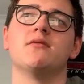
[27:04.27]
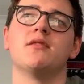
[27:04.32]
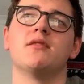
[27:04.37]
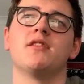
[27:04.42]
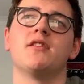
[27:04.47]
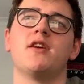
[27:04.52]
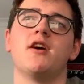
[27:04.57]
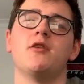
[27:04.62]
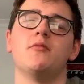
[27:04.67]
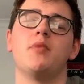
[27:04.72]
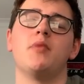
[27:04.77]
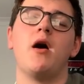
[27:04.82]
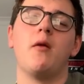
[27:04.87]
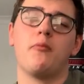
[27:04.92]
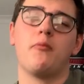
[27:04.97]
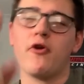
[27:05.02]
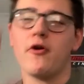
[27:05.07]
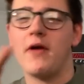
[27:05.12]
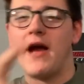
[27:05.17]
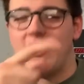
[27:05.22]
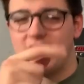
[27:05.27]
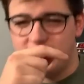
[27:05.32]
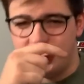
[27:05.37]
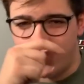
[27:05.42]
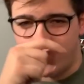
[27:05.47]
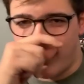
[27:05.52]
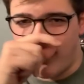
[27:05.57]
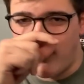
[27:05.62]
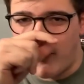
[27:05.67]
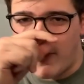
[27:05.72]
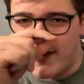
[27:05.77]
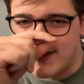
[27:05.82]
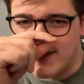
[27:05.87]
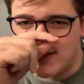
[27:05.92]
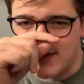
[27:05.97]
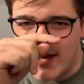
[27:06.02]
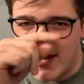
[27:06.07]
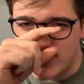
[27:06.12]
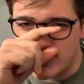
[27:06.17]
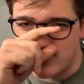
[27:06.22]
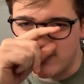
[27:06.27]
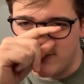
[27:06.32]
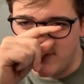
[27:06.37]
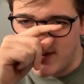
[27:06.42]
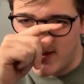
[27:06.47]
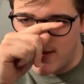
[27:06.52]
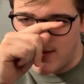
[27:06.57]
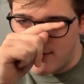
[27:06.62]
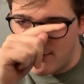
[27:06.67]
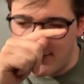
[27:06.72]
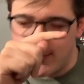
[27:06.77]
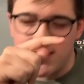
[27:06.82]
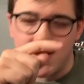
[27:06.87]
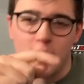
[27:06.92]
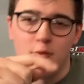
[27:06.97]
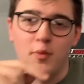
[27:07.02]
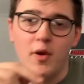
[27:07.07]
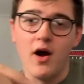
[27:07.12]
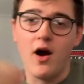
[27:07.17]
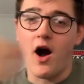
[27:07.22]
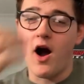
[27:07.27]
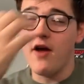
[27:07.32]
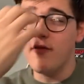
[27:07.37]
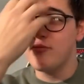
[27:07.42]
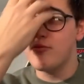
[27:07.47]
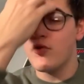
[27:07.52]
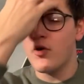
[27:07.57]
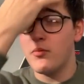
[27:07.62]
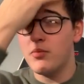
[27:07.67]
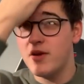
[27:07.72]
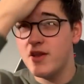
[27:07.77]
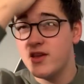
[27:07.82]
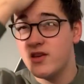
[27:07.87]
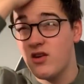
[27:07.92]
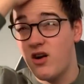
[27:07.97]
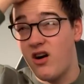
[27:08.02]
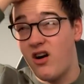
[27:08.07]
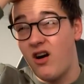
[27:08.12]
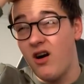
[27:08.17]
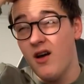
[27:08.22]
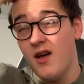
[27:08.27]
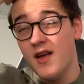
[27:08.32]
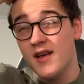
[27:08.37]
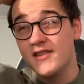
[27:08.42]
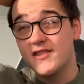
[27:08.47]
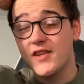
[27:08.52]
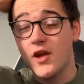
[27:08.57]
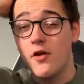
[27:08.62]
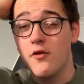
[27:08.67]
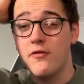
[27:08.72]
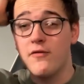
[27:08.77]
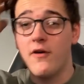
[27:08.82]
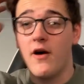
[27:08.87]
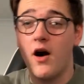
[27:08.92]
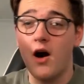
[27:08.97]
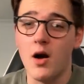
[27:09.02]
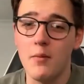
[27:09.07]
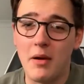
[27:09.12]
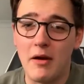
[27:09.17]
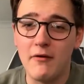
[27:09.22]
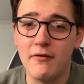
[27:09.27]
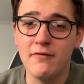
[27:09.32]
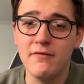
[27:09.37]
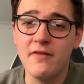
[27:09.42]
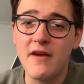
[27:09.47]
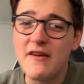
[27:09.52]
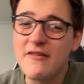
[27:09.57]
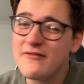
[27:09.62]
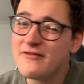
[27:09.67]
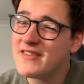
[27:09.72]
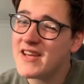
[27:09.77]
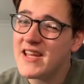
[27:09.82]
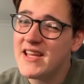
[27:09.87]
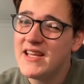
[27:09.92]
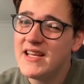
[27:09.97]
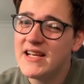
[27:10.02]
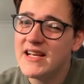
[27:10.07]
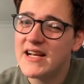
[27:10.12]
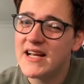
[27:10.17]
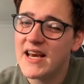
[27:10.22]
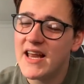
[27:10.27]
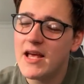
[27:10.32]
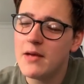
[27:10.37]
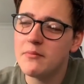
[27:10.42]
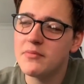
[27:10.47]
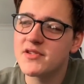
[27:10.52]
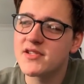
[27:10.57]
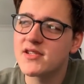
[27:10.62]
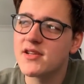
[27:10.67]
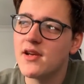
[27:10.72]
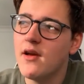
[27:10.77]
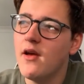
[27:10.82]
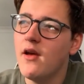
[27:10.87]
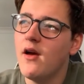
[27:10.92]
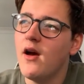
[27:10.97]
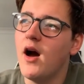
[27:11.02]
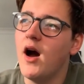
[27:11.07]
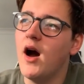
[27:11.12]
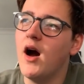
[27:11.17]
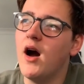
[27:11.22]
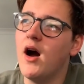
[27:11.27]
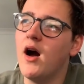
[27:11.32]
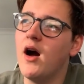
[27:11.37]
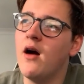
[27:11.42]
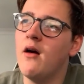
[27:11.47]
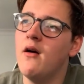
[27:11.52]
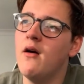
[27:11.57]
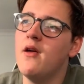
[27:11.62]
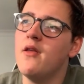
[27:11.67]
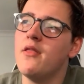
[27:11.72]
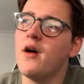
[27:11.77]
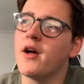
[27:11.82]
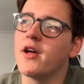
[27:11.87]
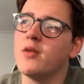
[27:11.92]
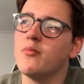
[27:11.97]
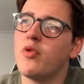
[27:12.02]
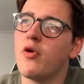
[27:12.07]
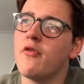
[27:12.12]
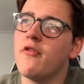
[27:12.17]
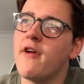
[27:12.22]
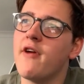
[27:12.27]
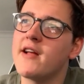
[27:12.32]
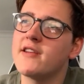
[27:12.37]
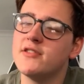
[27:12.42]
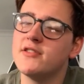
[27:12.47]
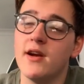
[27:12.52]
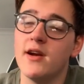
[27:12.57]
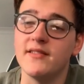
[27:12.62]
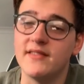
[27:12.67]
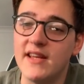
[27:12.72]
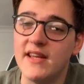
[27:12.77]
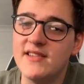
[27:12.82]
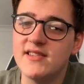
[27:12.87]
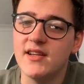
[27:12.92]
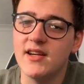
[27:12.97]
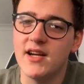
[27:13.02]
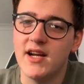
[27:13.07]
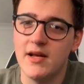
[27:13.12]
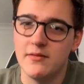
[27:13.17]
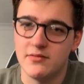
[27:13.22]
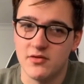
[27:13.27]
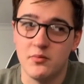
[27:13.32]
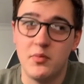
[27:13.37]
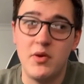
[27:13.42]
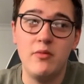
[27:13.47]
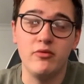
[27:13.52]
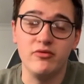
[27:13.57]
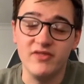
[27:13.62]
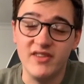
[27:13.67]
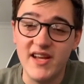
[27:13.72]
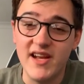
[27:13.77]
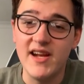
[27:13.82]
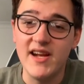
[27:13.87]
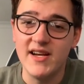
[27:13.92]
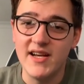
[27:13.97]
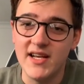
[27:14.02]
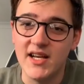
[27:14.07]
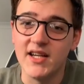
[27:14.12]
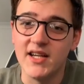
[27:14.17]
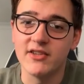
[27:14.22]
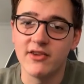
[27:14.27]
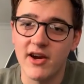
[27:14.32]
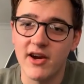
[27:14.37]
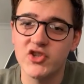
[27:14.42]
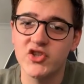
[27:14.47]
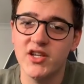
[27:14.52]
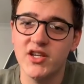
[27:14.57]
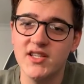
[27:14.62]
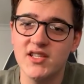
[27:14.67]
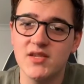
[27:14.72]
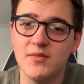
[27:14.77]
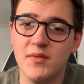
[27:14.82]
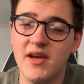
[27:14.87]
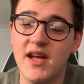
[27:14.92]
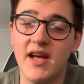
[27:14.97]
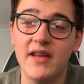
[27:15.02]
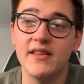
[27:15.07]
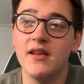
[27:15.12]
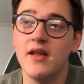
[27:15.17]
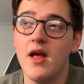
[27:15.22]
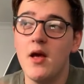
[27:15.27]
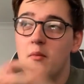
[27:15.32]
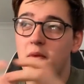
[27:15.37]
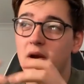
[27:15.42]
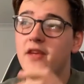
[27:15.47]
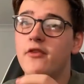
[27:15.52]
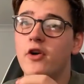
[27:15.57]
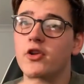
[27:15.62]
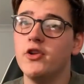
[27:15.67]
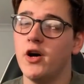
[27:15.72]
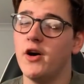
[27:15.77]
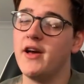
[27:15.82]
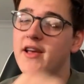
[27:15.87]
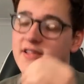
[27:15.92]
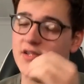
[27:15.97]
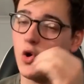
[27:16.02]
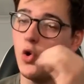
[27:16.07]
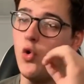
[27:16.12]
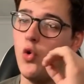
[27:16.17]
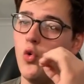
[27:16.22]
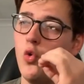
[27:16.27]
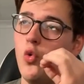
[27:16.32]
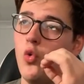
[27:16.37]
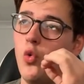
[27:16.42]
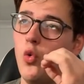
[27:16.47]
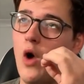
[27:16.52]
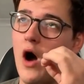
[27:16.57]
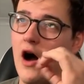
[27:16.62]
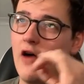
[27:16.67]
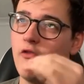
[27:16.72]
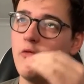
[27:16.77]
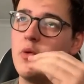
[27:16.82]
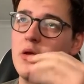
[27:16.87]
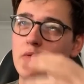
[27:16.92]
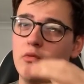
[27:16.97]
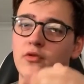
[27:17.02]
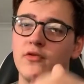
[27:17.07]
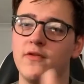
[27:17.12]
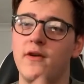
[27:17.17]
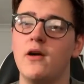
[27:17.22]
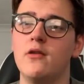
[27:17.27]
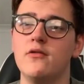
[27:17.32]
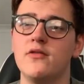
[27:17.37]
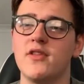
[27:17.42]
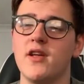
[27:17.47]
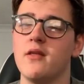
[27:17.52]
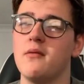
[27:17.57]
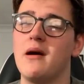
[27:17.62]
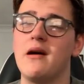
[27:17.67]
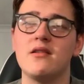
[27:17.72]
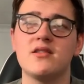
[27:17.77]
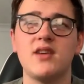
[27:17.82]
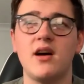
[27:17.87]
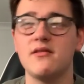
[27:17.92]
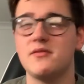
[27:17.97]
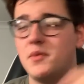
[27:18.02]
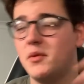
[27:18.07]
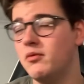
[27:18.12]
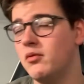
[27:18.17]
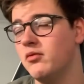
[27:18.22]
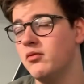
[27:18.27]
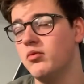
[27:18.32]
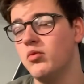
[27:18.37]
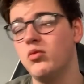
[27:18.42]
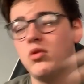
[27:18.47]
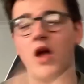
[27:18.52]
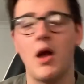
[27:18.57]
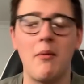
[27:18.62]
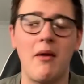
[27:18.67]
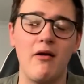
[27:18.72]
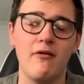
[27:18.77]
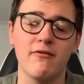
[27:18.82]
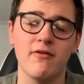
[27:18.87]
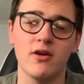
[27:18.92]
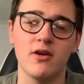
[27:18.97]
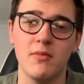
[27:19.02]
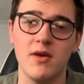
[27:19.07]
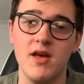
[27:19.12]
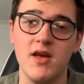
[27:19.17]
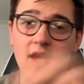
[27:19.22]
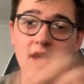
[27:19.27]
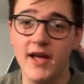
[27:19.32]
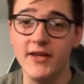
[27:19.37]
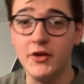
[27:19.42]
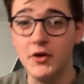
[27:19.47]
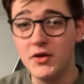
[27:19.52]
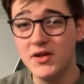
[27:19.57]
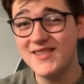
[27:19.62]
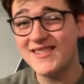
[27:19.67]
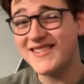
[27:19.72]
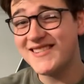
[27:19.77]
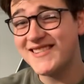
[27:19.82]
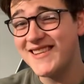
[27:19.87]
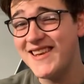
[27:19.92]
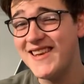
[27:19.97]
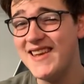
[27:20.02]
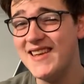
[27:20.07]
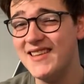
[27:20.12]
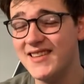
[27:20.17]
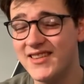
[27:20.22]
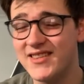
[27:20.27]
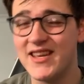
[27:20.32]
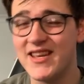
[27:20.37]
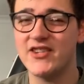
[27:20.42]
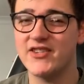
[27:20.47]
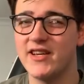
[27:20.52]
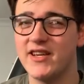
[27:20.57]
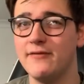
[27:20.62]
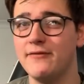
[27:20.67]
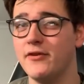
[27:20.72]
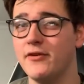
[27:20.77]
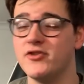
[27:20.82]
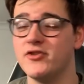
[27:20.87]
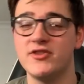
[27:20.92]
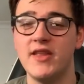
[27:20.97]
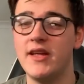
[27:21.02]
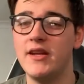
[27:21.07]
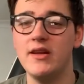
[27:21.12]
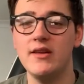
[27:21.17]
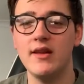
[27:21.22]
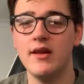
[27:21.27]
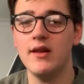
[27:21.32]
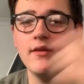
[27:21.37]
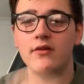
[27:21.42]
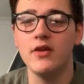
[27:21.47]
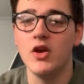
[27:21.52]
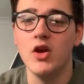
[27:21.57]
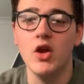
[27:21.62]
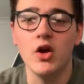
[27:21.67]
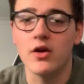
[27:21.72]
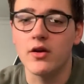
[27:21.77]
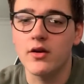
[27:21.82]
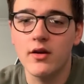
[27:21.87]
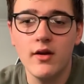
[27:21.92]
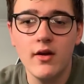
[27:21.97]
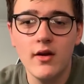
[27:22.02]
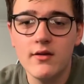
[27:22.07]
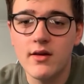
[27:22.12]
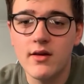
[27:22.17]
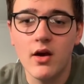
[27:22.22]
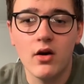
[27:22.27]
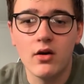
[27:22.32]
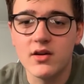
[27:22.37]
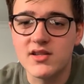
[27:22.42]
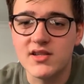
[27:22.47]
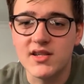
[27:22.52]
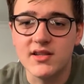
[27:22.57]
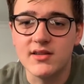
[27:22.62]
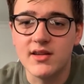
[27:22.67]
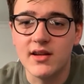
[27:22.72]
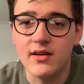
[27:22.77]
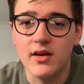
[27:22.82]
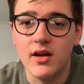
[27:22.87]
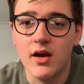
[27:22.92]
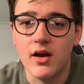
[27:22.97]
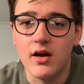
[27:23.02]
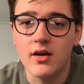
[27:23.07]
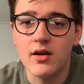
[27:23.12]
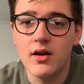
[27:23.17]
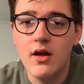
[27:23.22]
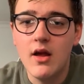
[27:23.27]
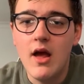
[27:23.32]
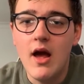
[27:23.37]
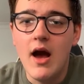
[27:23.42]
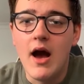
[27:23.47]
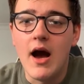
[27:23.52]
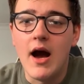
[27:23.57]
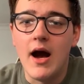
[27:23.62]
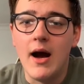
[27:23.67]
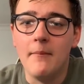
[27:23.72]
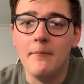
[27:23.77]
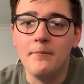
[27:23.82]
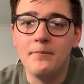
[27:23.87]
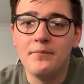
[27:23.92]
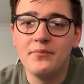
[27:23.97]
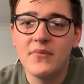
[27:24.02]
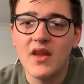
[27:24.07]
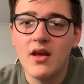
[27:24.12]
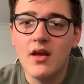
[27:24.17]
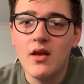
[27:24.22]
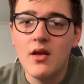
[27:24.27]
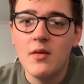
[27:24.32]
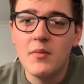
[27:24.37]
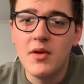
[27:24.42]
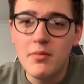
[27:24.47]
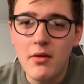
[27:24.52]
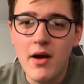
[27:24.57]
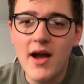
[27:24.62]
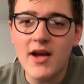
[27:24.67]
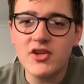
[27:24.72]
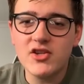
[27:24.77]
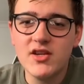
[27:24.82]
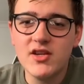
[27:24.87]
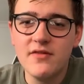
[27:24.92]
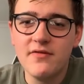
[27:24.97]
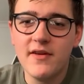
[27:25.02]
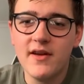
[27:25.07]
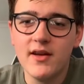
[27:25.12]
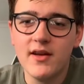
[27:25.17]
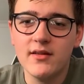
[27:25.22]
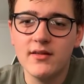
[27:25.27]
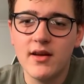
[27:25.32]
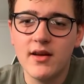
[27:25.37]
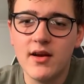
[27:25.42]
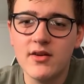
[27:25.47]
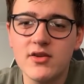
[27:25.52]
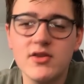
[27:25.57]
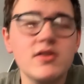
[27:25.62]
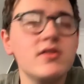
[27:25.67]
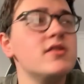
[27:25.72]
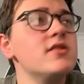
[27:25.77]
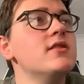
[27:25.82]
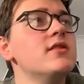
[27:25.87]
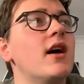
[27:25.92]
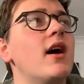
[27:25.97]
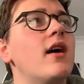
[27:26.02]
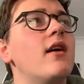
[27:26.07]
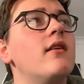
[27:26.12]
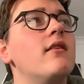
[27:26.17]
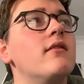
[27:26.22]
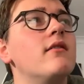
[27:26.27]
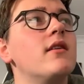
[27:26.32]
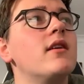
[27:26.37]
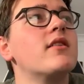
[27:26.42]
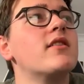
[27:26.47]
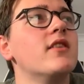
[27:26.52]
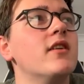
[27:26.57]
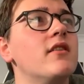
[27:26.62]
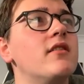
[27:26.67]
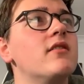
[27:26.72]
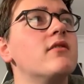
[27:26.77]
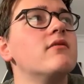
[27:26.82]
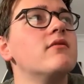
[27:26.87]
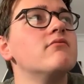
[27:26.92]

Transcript: I don't know. But I'll probably, actually, no, I'll wait till the actual the video. But I've probably got, so far, about 15 clips that I can probably react to, like decent clips of people nearly like crashing into me. And believe it or not, it's all other people's faults. Like the amount of times people come out in front of me, and you can see in the dash cam footage, they don't even look, they honestly didn't look. People are actually thinking that I should do that. That's good.